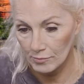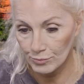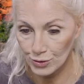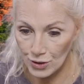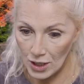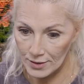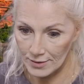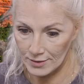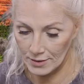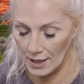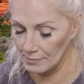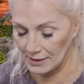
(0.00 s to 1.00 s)
bronze,
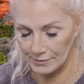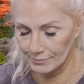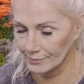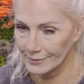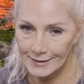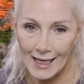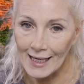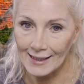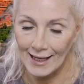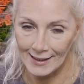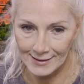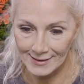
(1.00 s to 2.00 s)
I mean
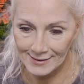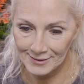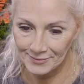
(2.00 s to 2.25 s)
highlight.